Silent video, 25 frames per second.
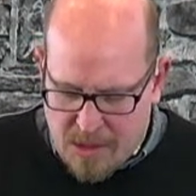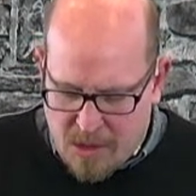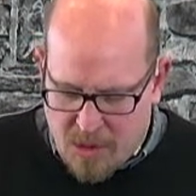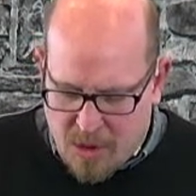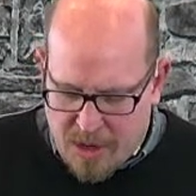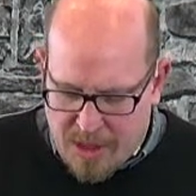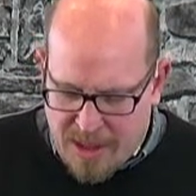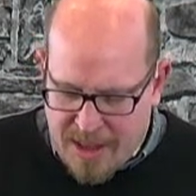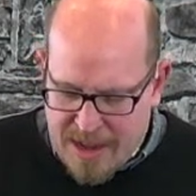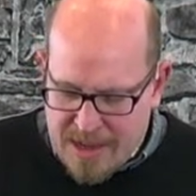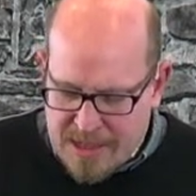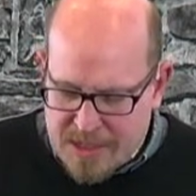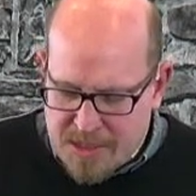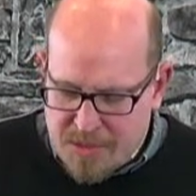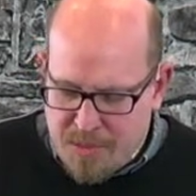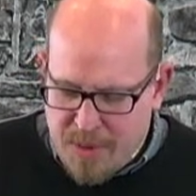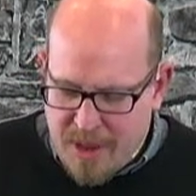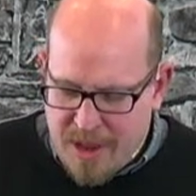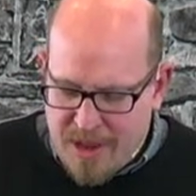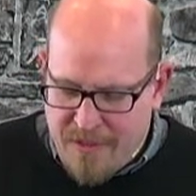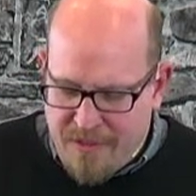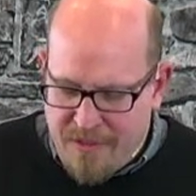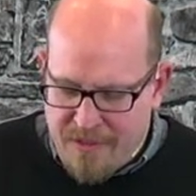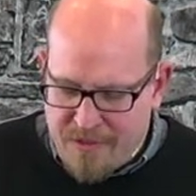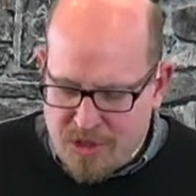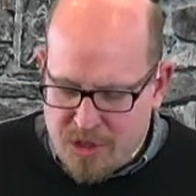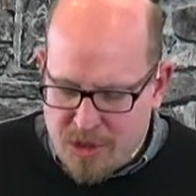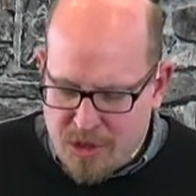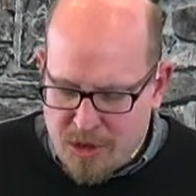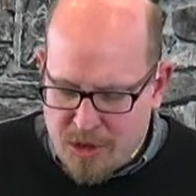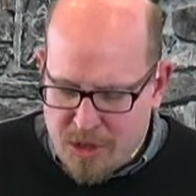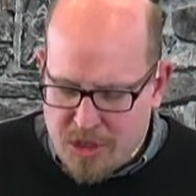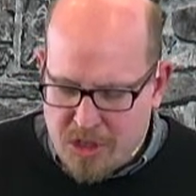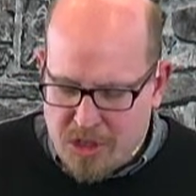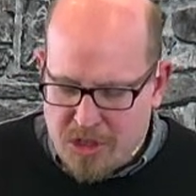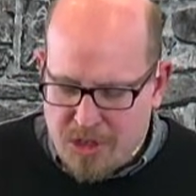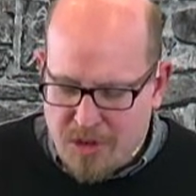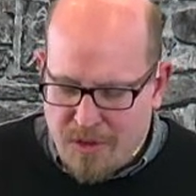Lord, let us be a
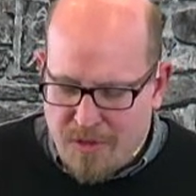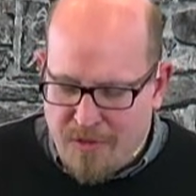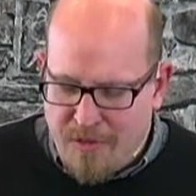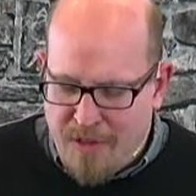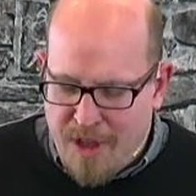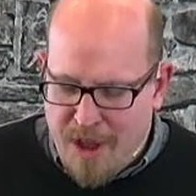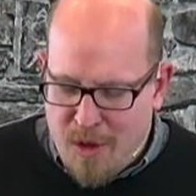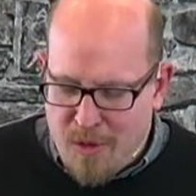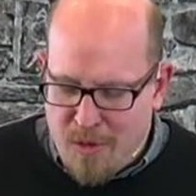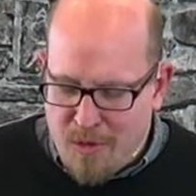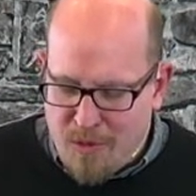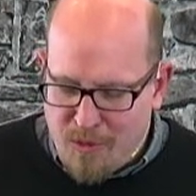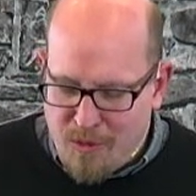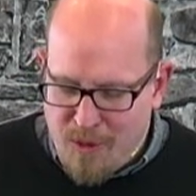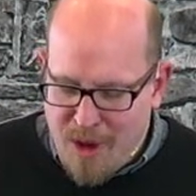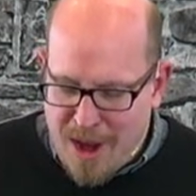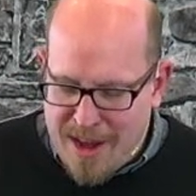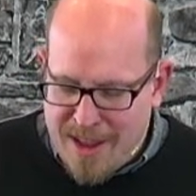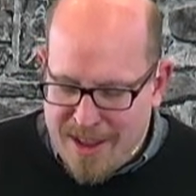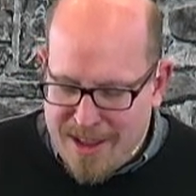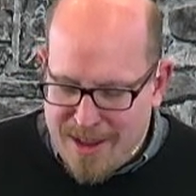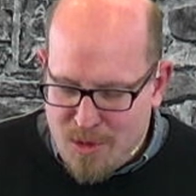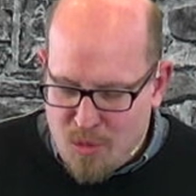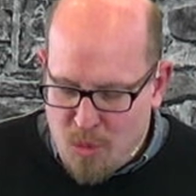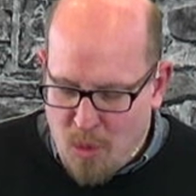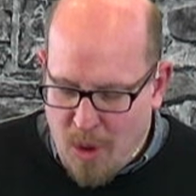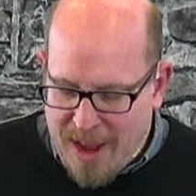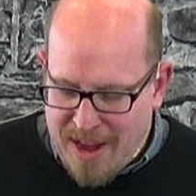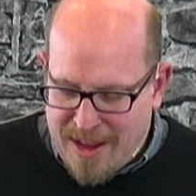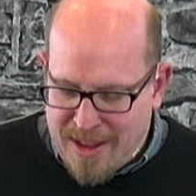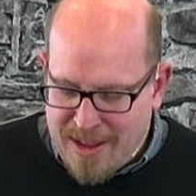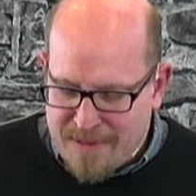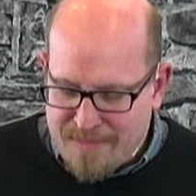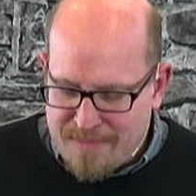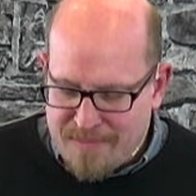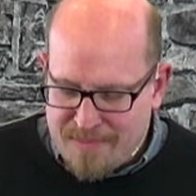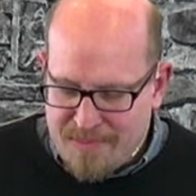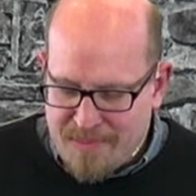church found ready and
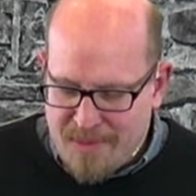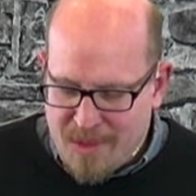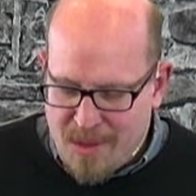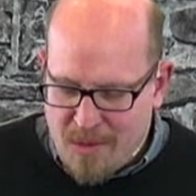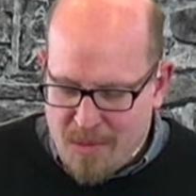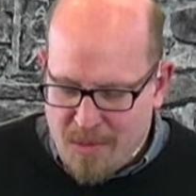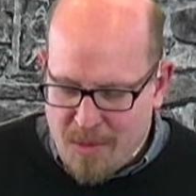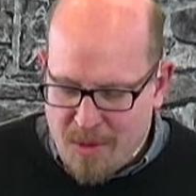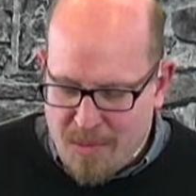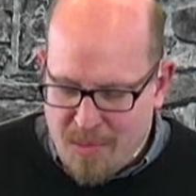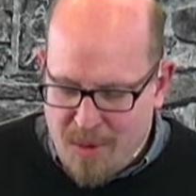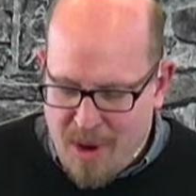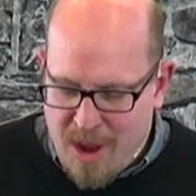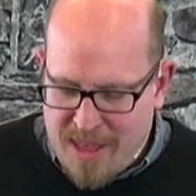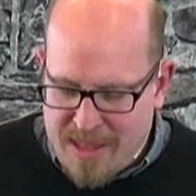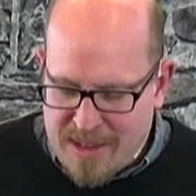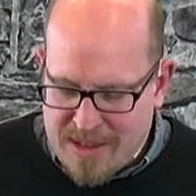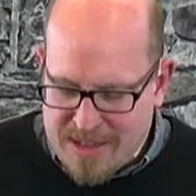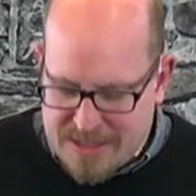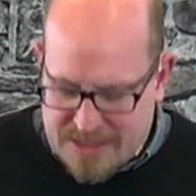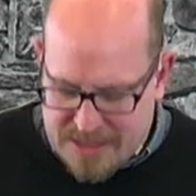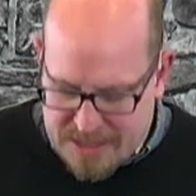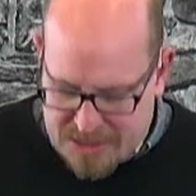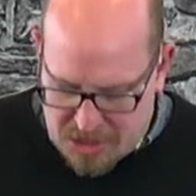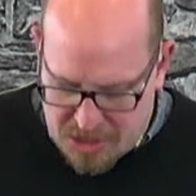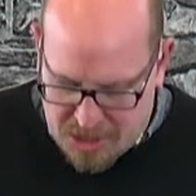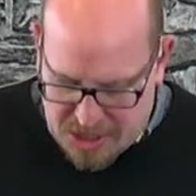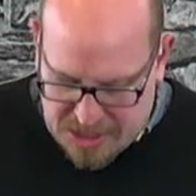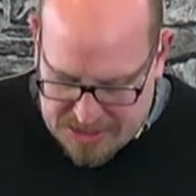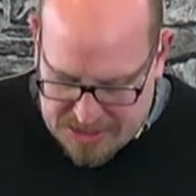waiting. We pray this in